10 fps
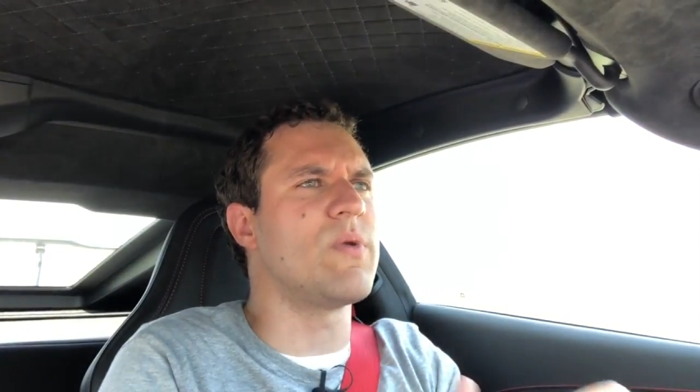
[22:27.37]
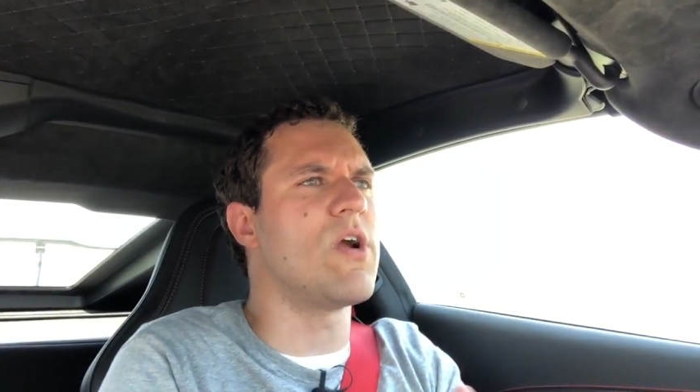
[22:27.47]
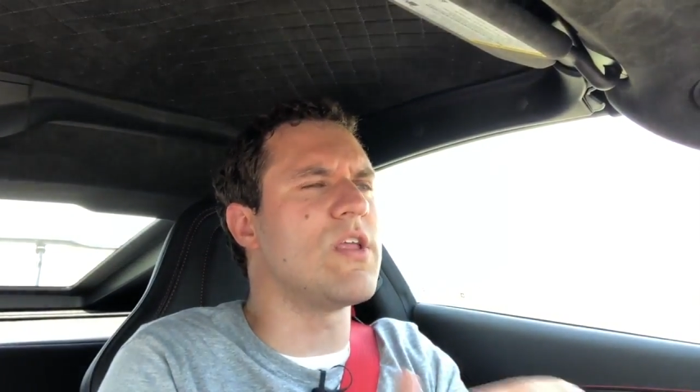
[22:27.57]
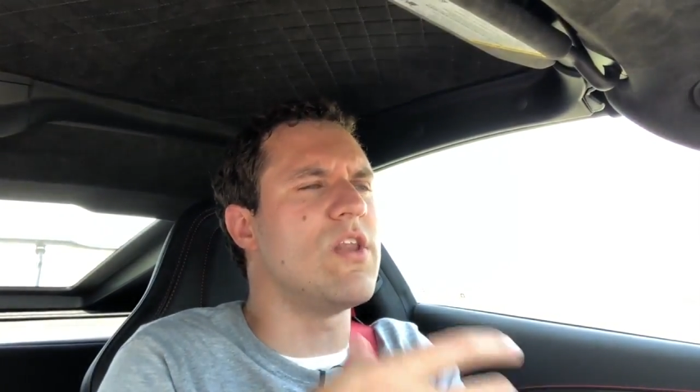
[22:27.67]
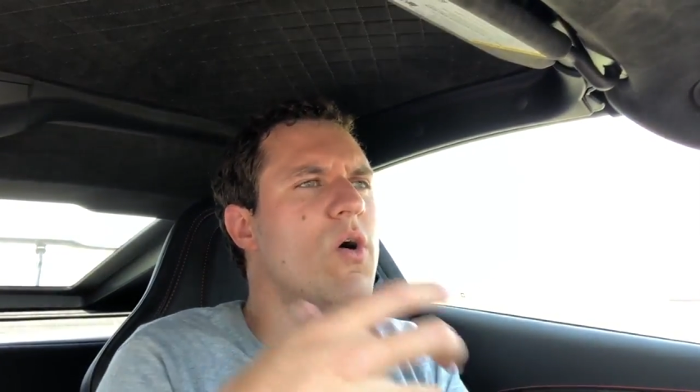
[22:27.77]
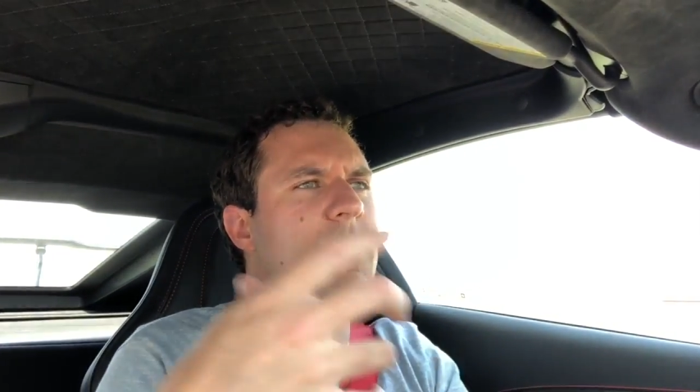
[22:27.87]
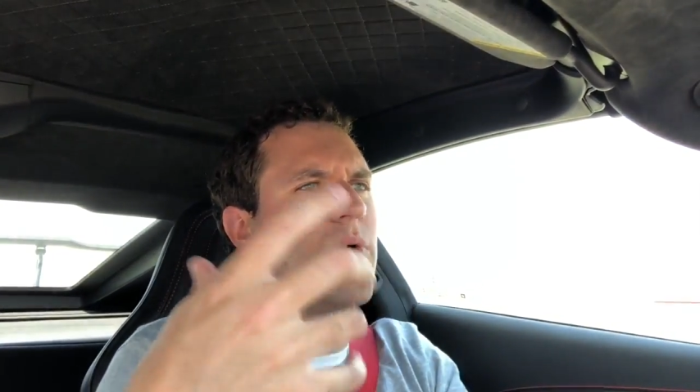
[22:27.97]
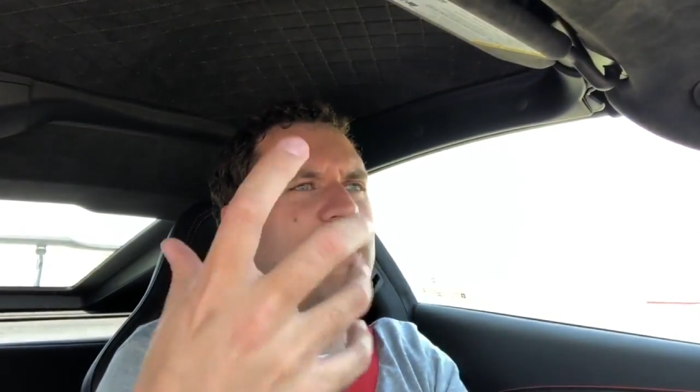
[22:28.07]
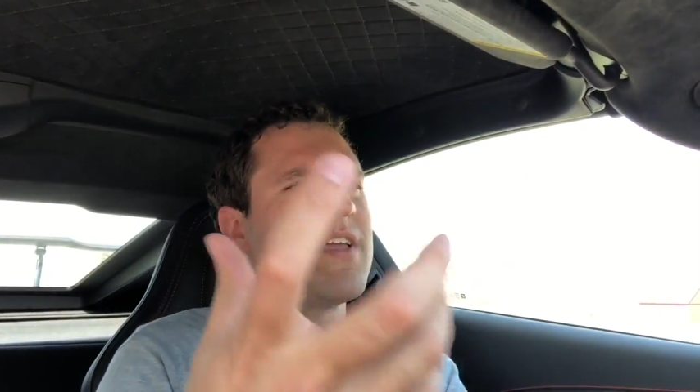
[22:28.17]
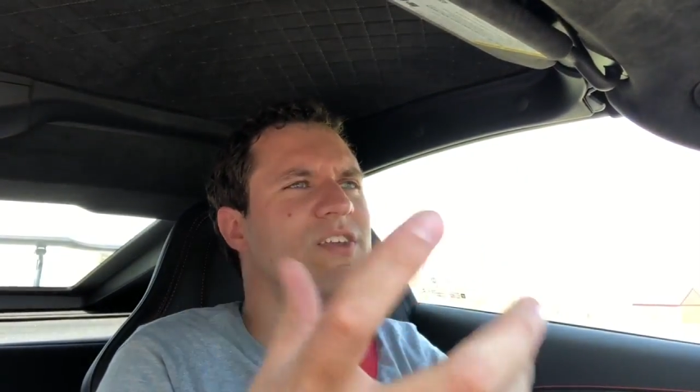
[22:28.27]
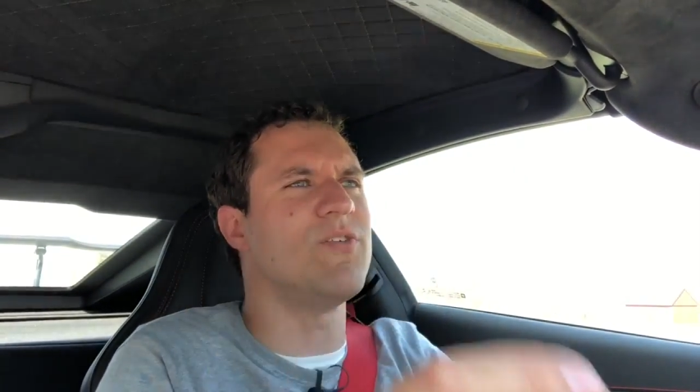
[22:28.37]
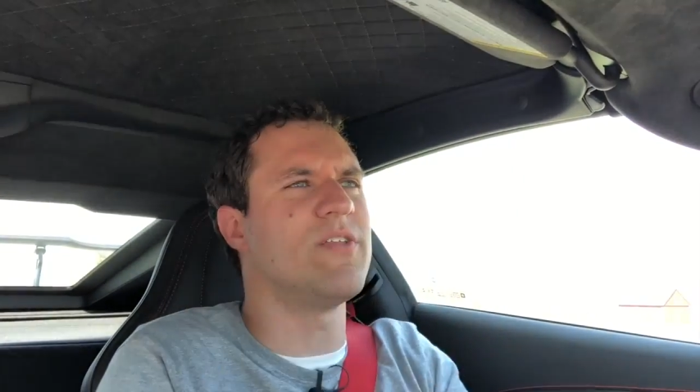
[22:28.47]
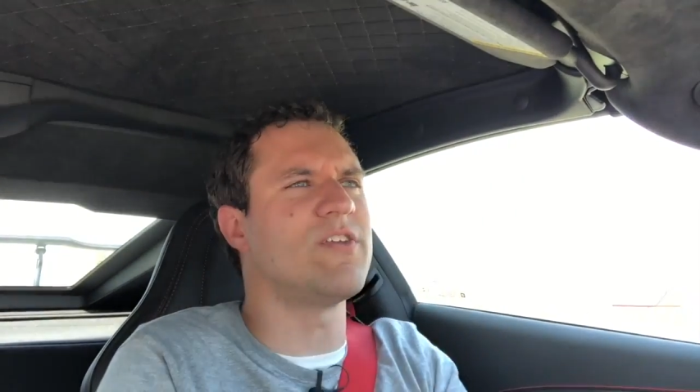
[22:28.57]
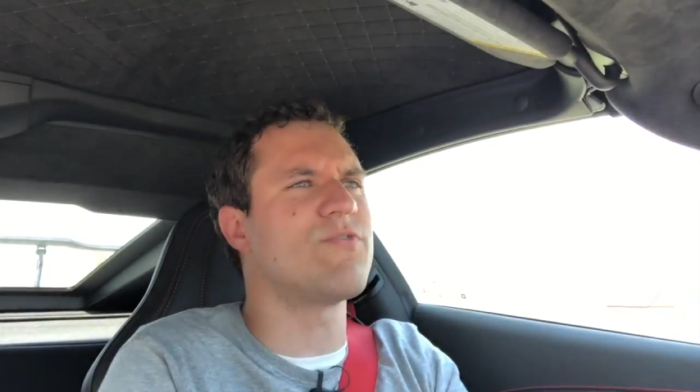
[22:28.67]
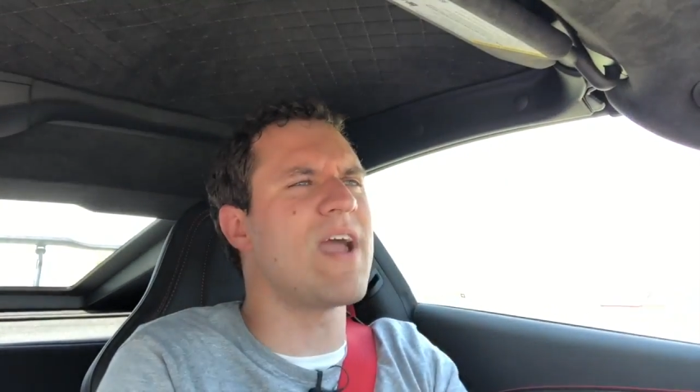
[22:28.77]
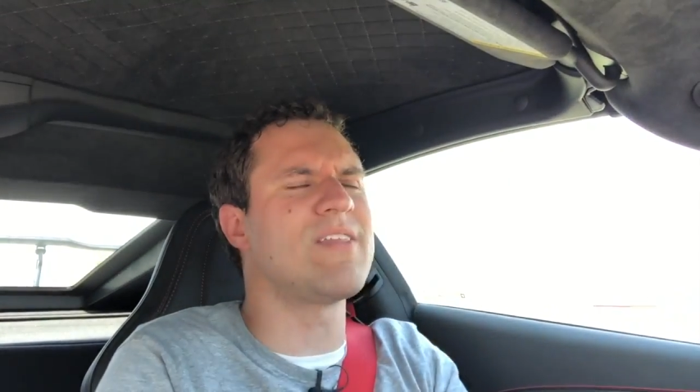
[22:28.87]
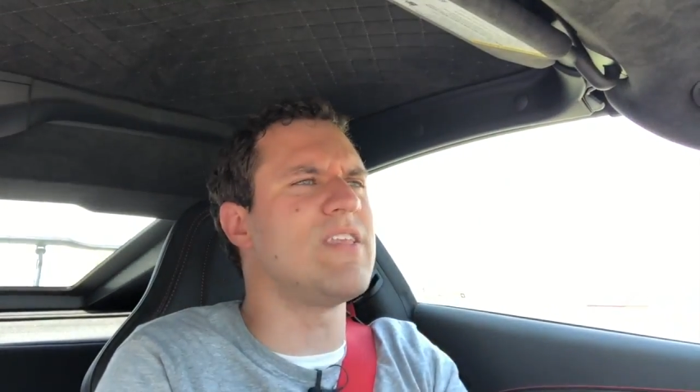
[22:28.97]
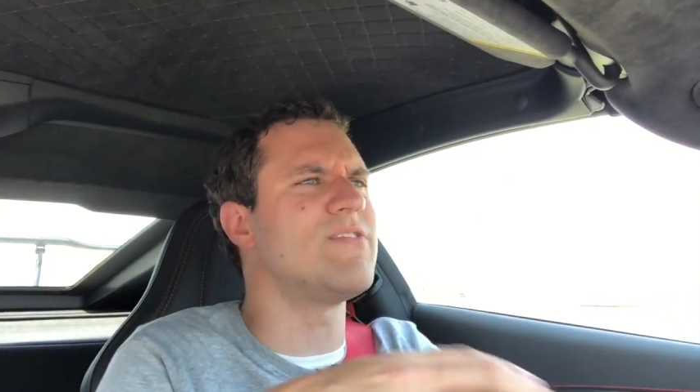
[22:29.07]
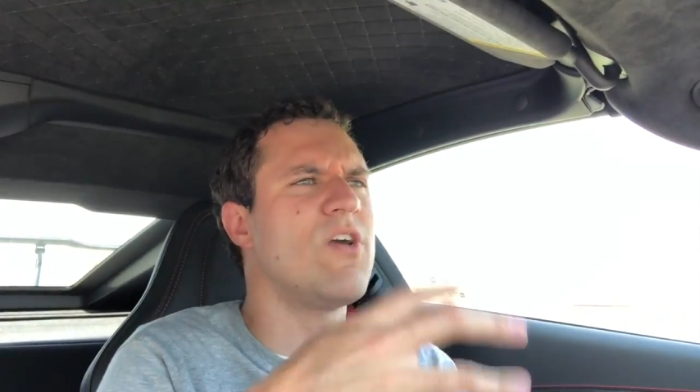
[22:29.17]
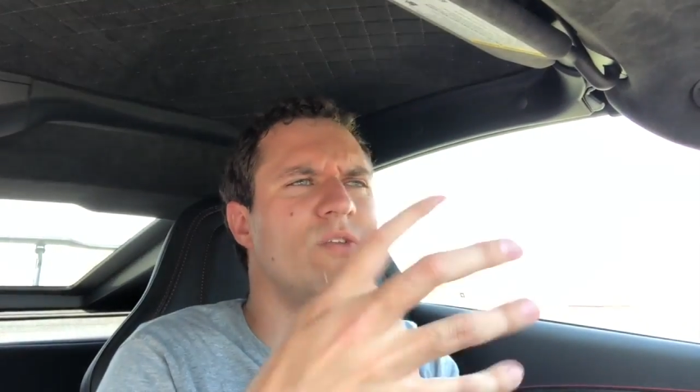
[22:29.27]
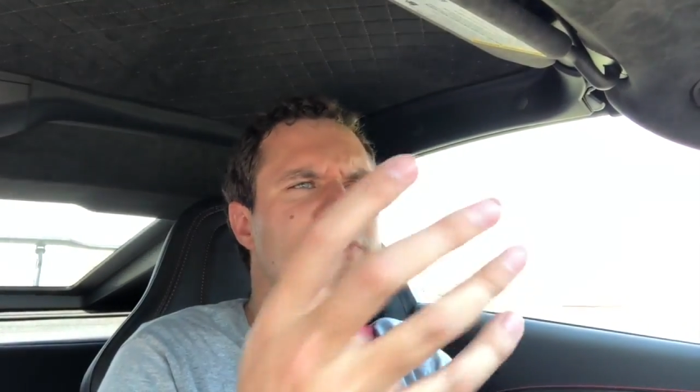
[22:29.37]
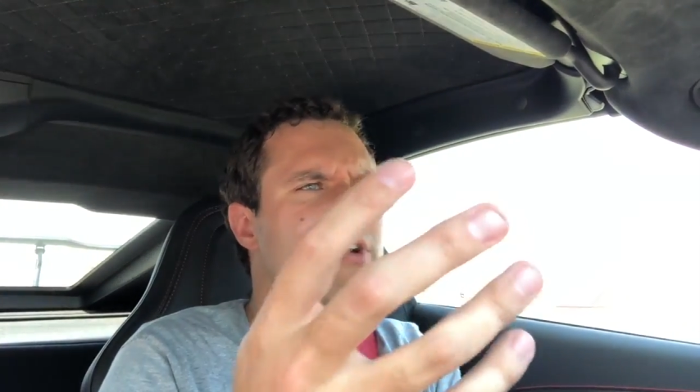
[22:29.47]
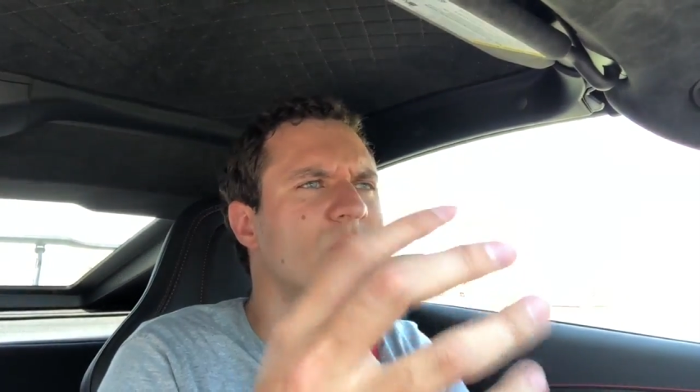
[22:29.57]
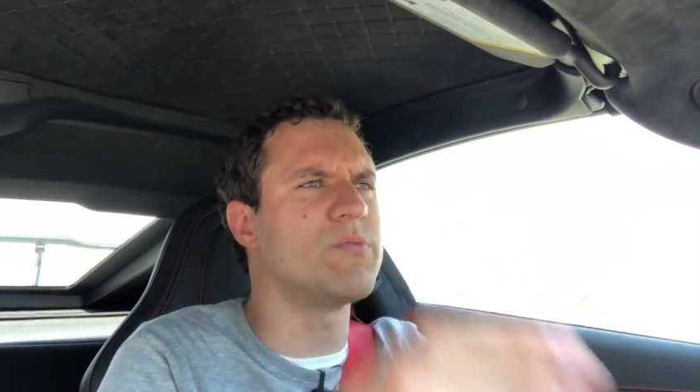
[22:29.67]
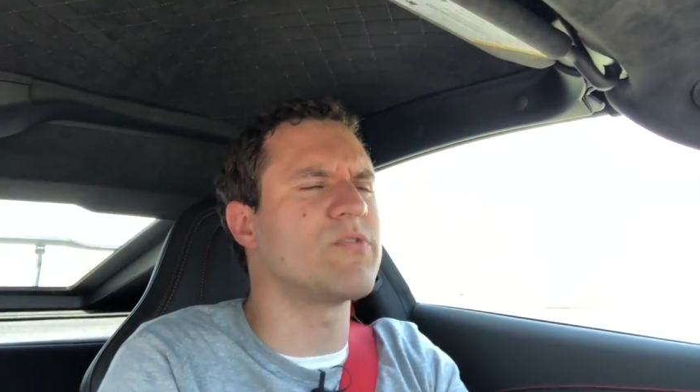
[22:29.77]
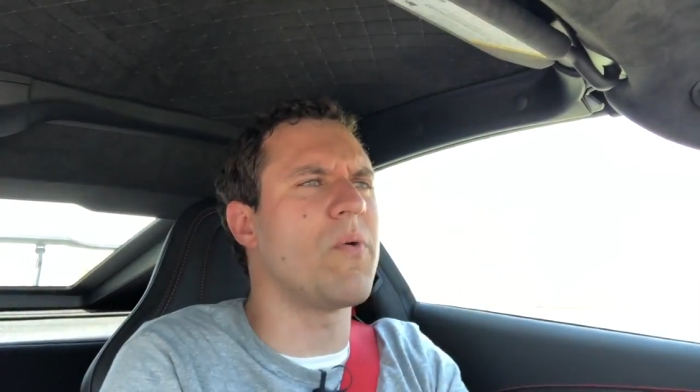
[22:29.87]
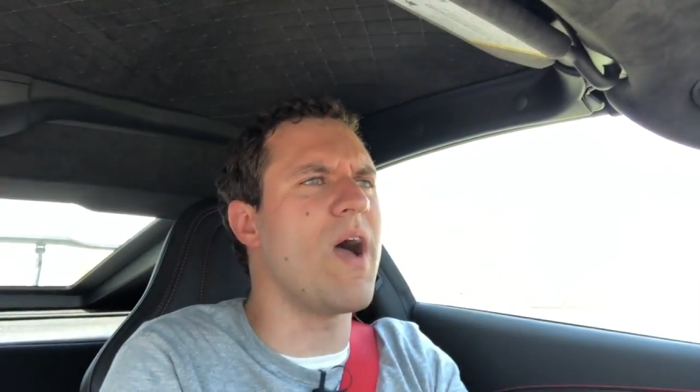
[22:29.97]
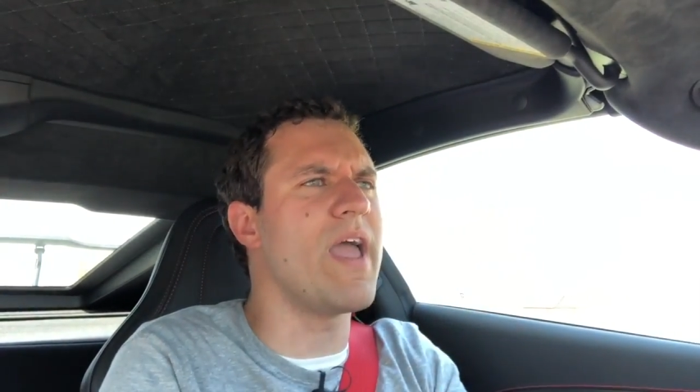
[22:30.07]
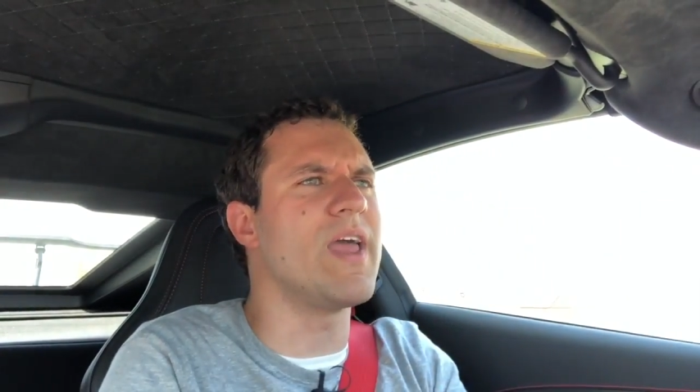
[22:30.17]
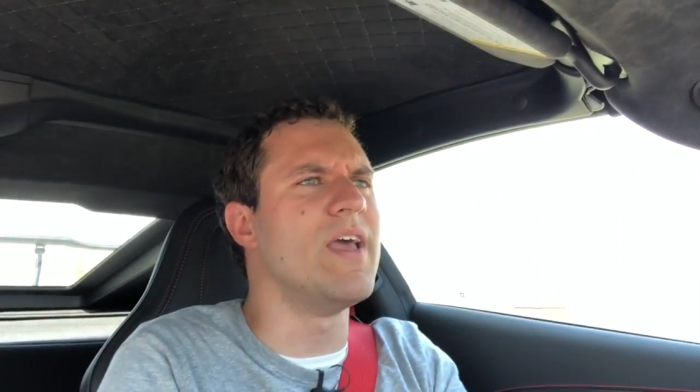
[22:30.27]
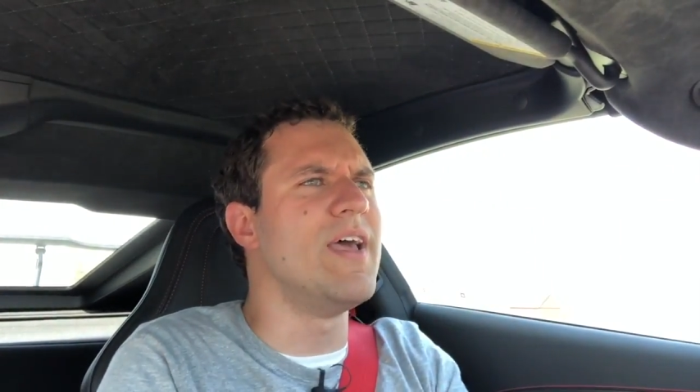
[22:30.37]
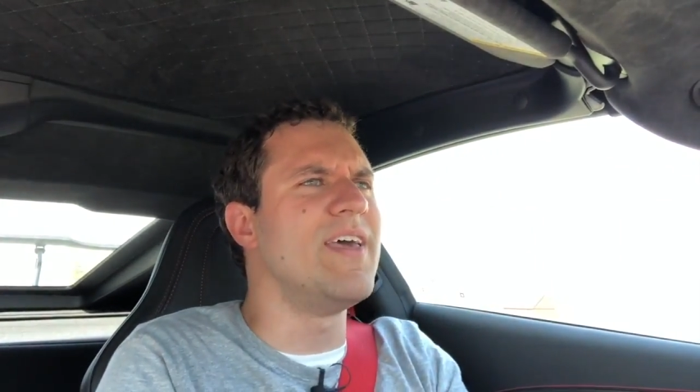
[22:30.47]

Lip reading: We already know what it can do on the track. Because the old ZR1 was quiet.